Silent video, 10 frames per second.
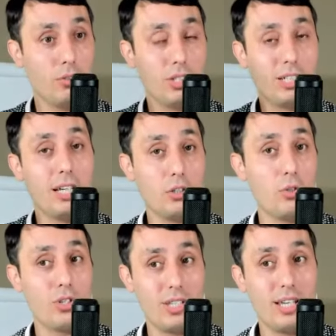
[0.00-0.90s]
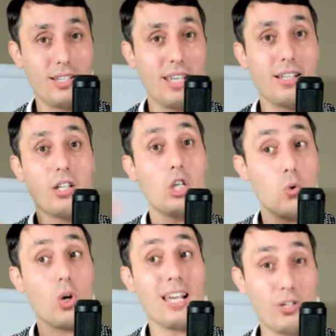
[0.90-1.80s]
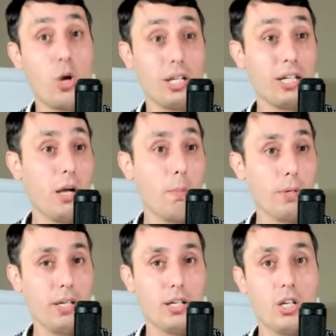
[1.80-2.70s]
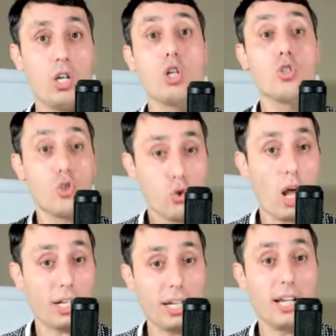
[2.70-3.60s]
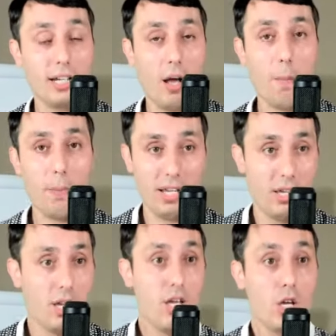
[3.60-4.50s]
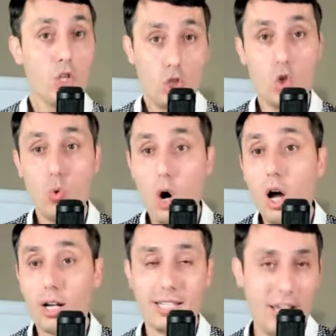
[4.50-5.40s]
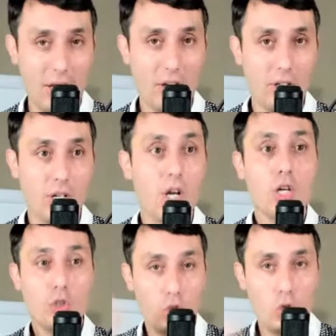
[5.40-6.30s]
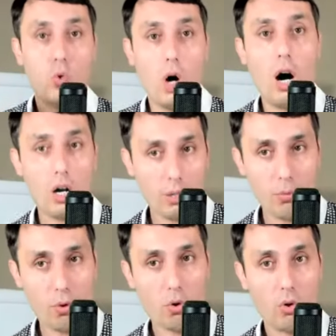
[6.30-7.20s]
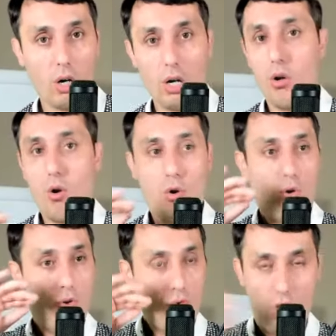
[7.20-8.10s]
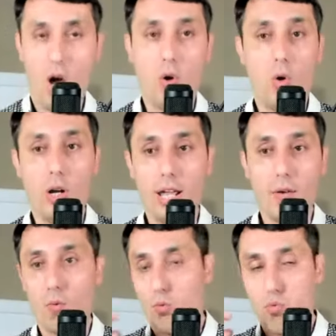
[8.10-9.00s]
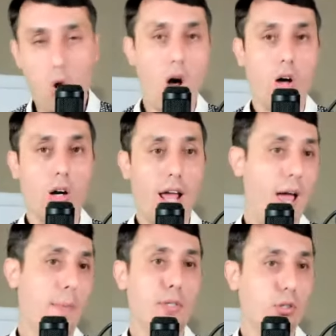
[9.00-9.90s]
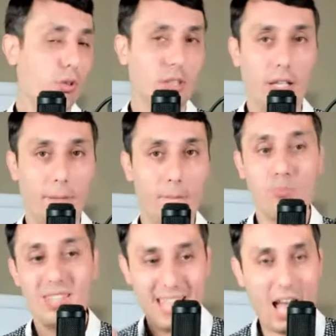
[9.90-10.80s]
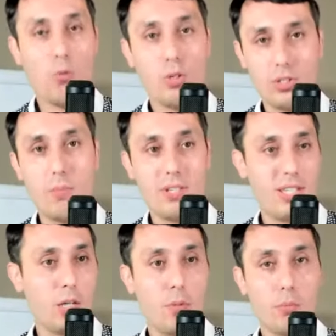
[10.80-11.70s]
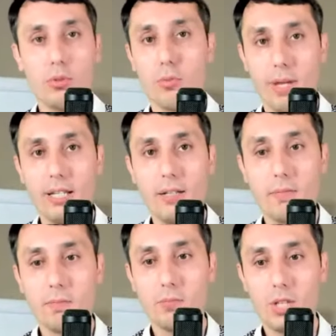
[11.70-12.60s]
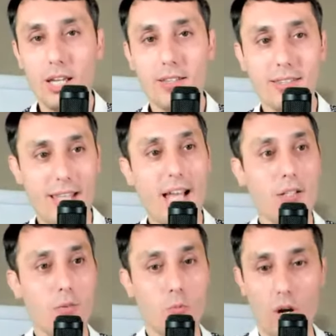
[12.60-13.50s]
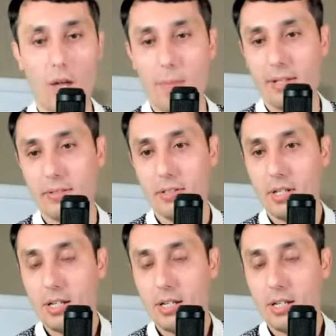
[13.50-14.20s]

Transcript: you're declaring to your state saying that you're a trucking company trucking company you are a carrier you are a broker no wrong absolutely not that was the mistake people are making okay that what i meant